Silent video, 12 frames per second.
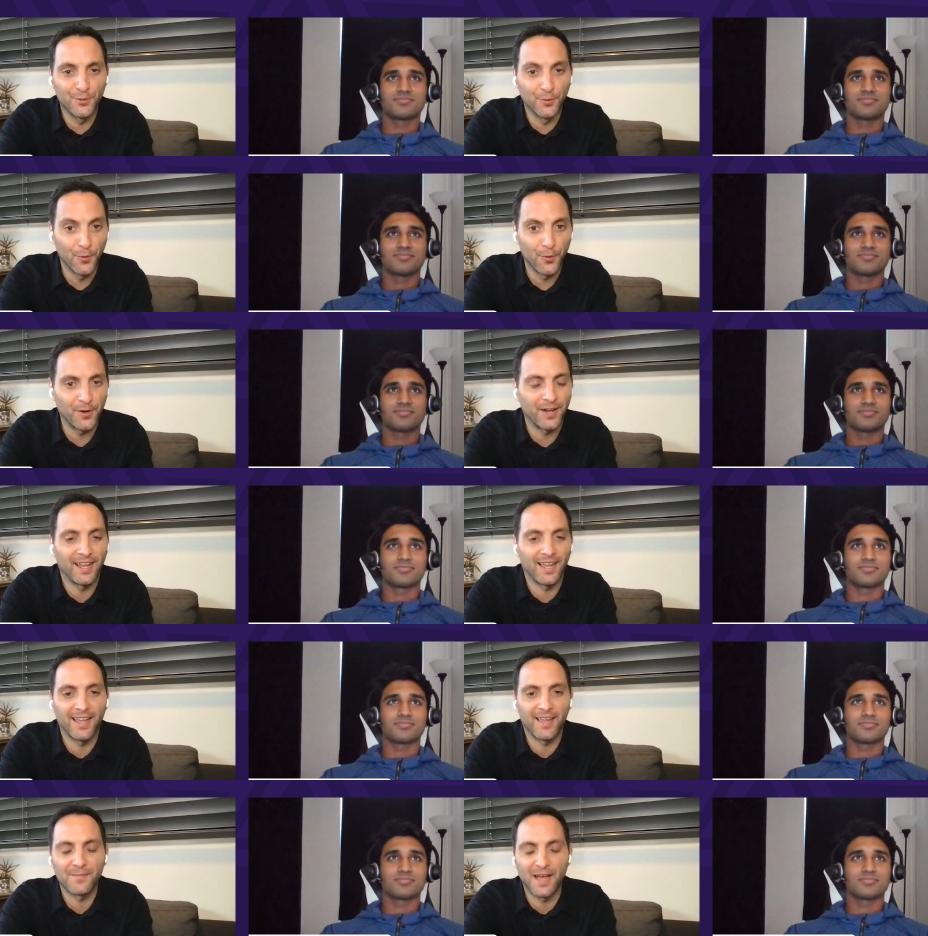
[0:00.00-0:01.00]
Speaker 1: tour
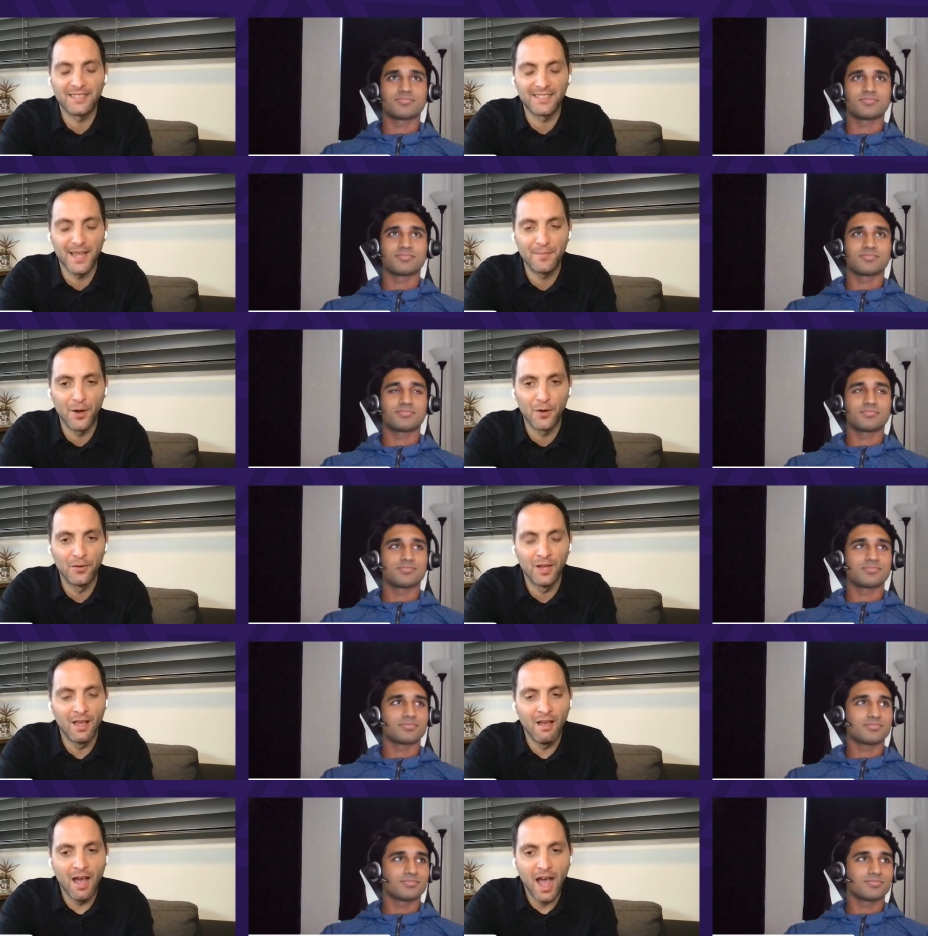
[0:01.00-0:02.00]
and, and
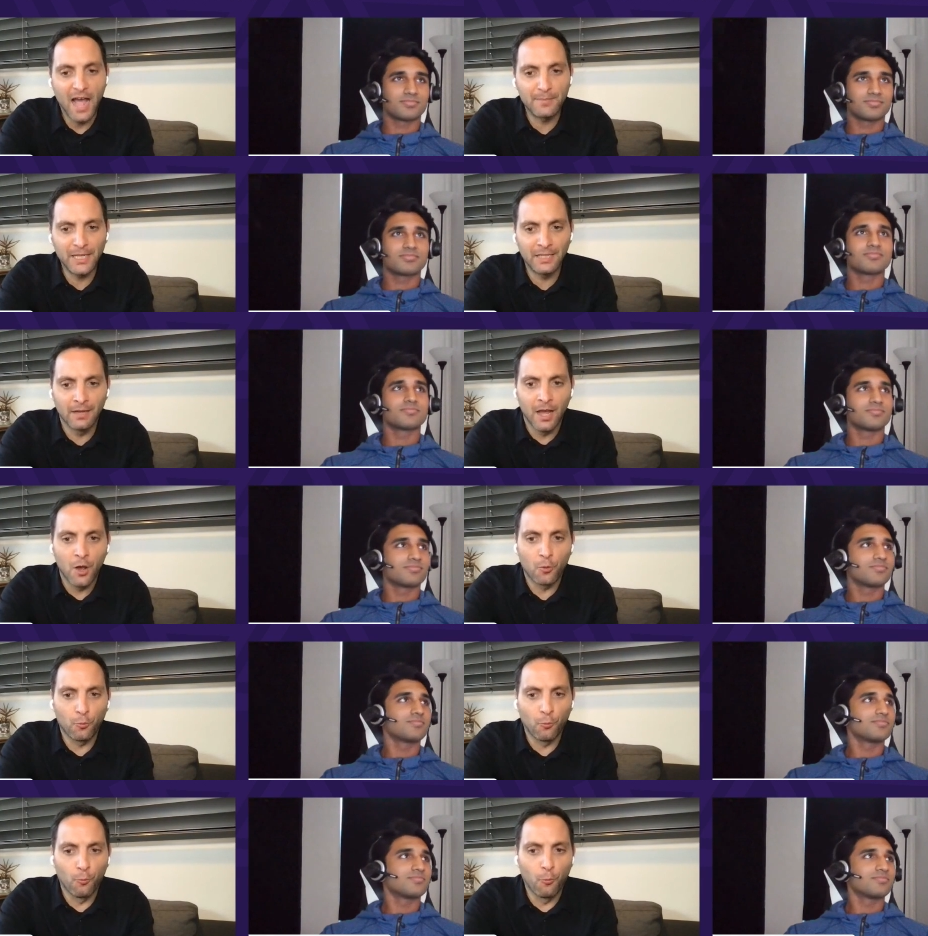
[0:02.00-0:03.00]
demo. I mean,
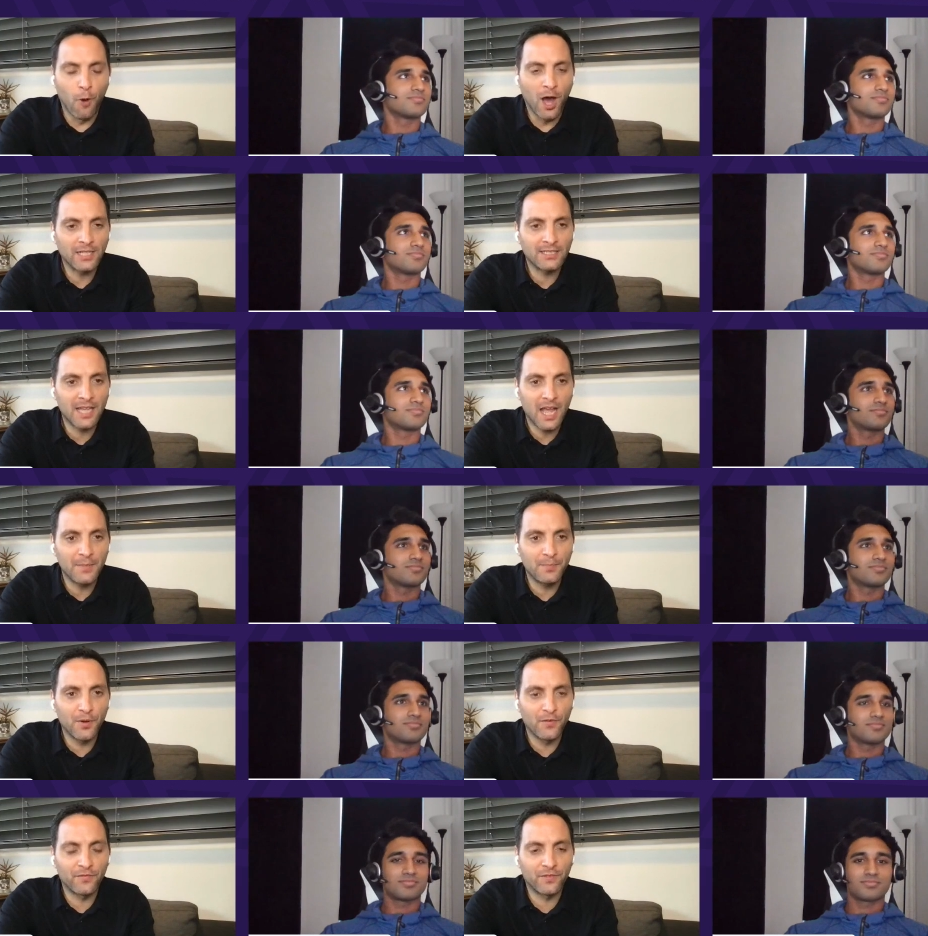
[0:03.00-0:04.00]
what
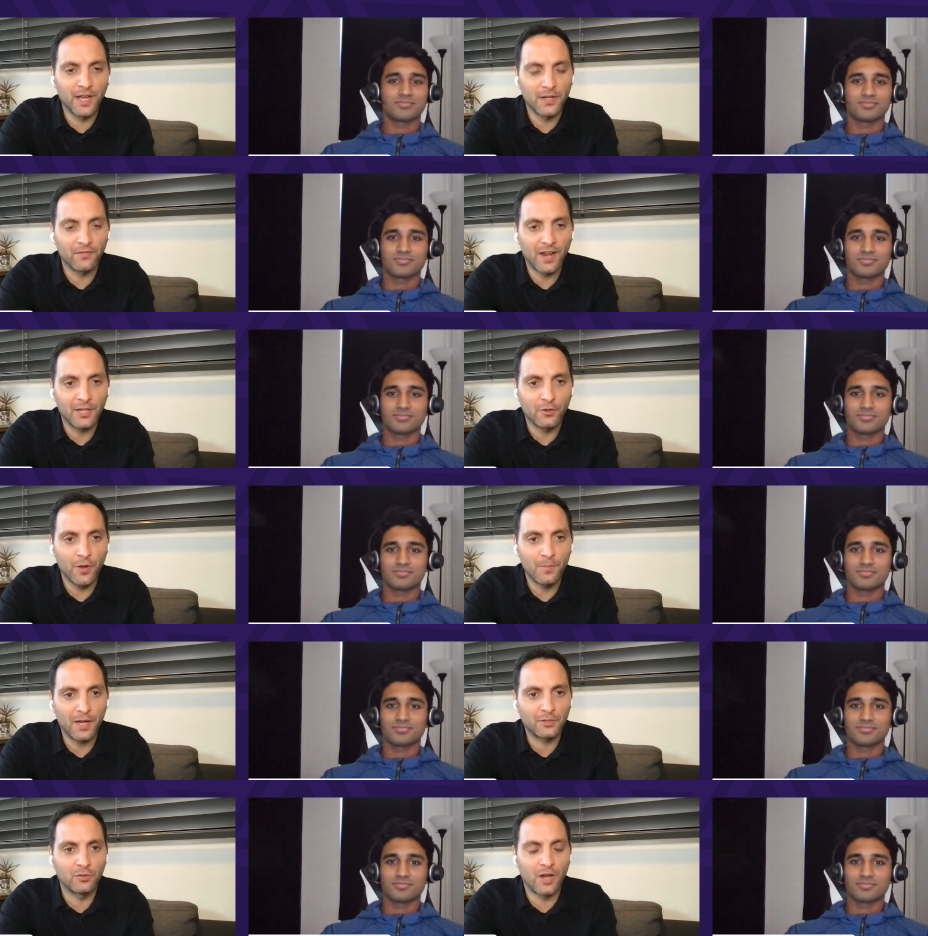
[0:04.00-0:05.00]
type of kind of like
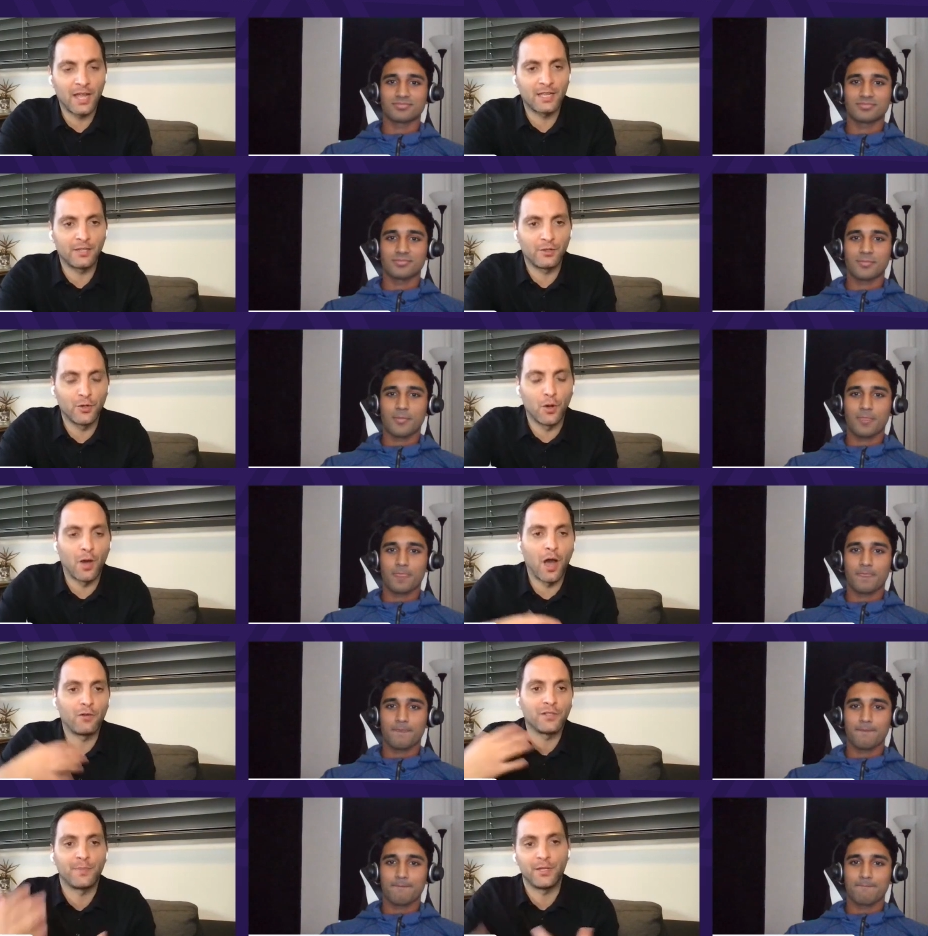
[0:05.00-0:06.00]
going back to like, you know,
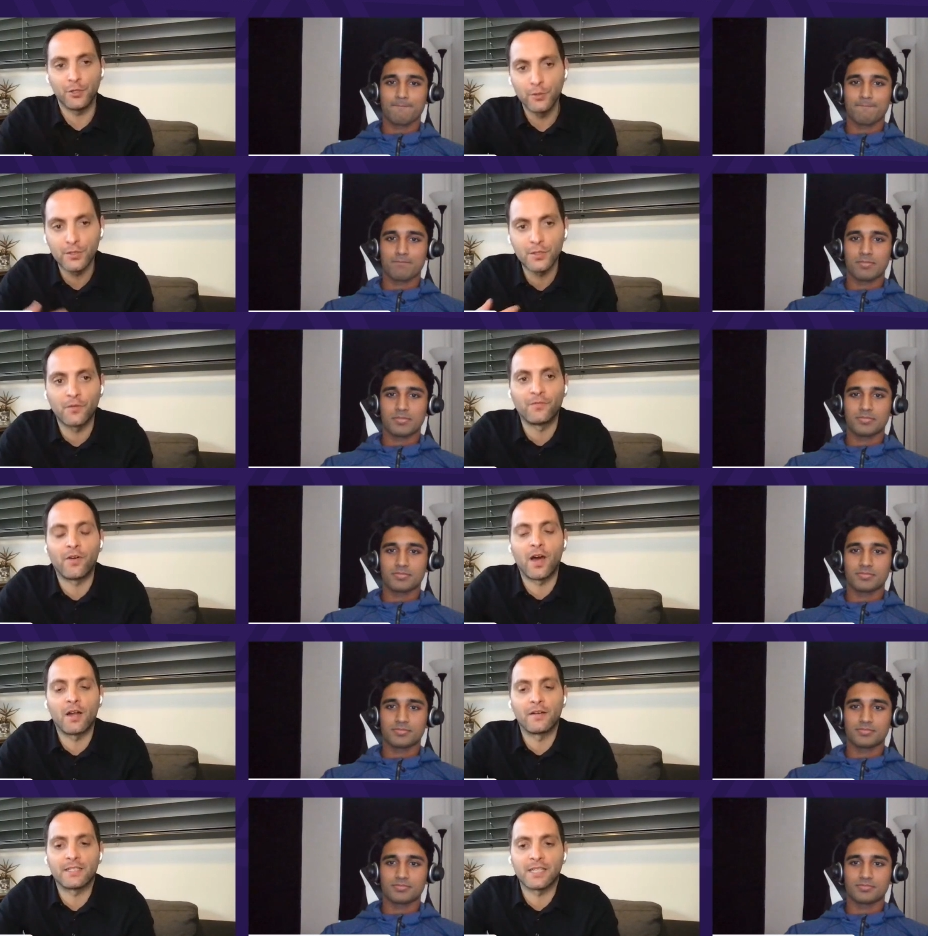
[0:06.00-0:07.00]
how it's been used so
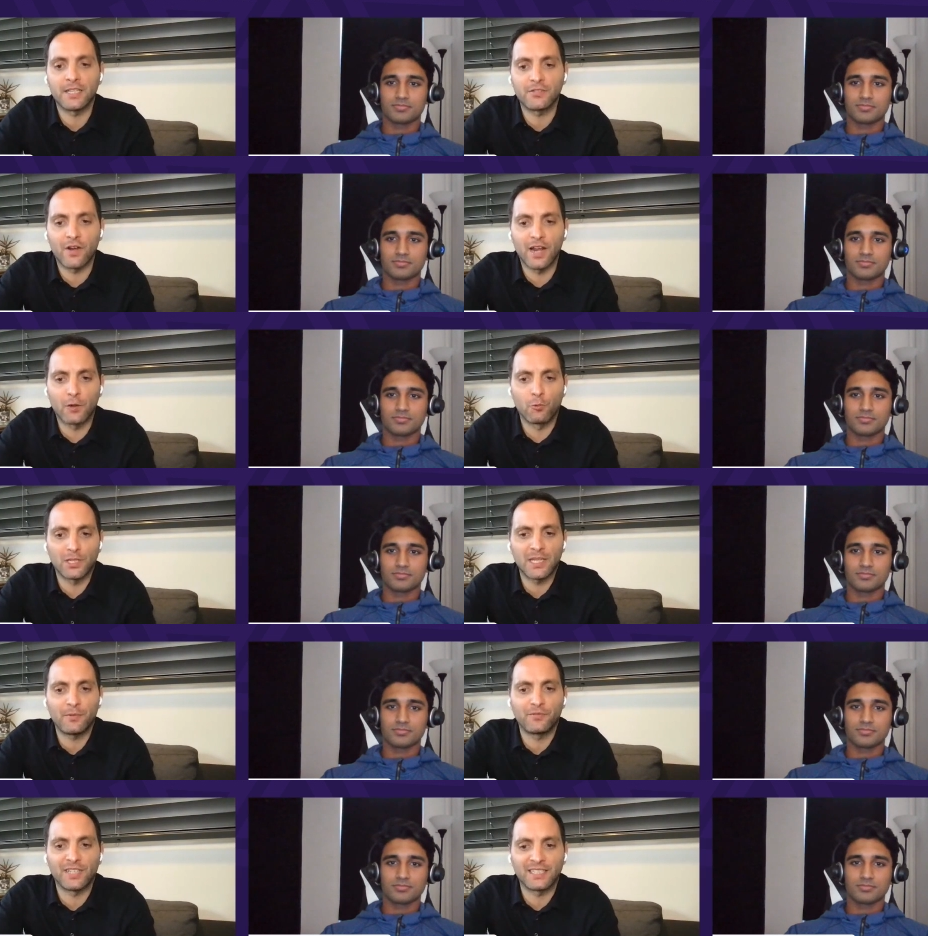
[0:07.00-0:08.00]
far, et cetera, like
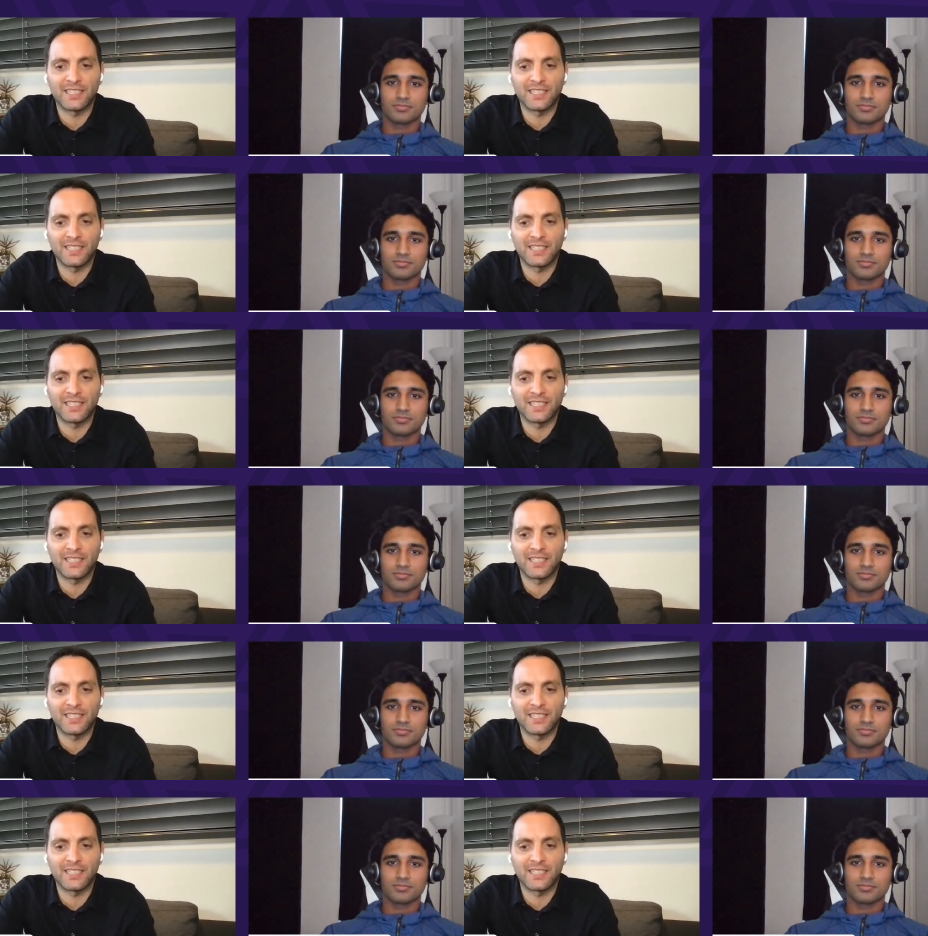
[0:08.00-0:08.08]
what type of